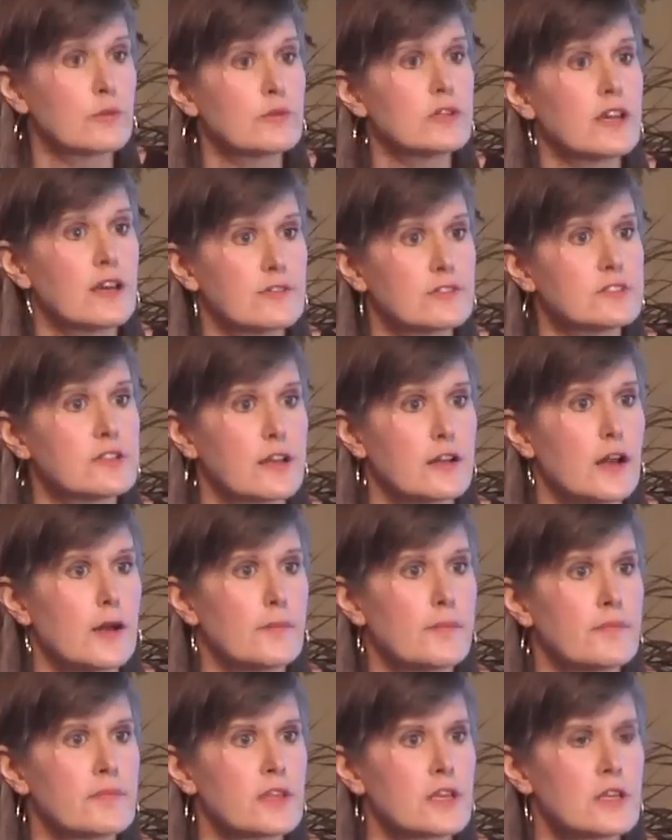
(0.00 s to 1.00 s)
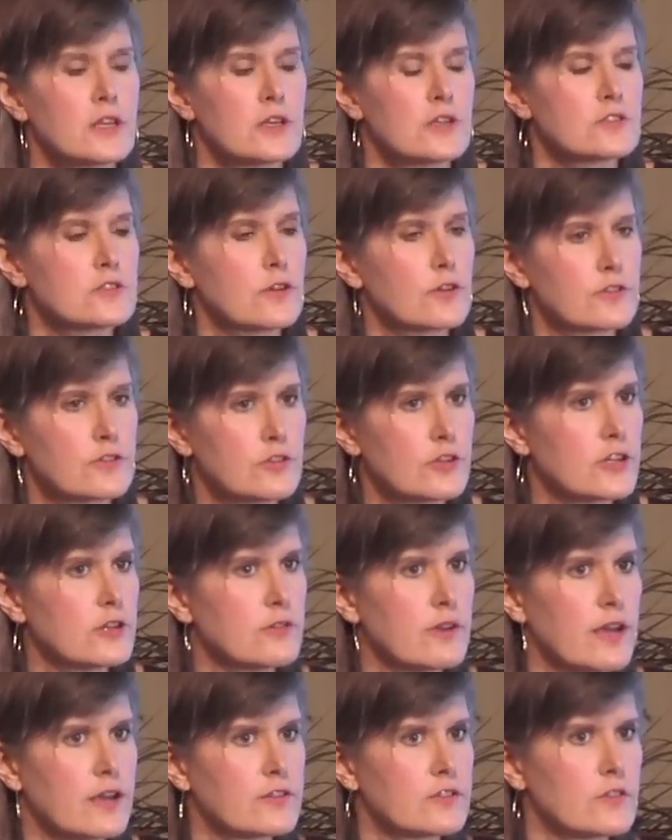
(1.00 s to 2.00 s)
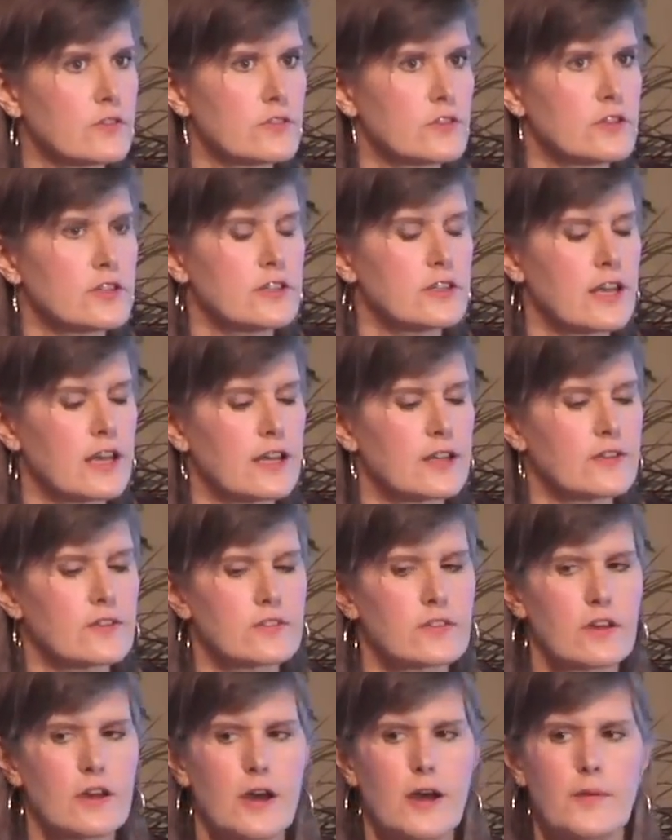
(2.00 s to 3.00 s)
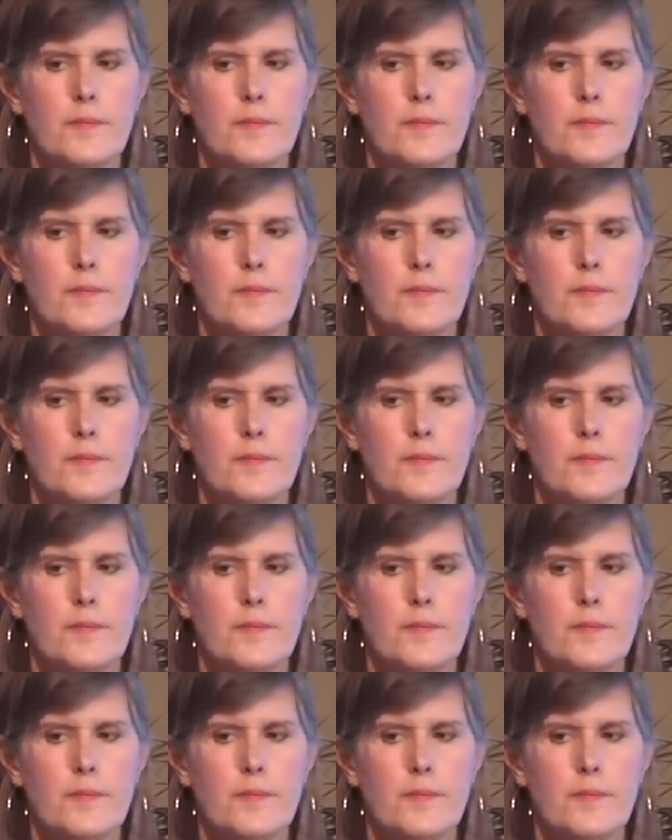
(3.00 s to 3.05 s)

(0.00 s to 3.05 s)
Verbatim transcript: that we have set up. So 30 regs in 30 days.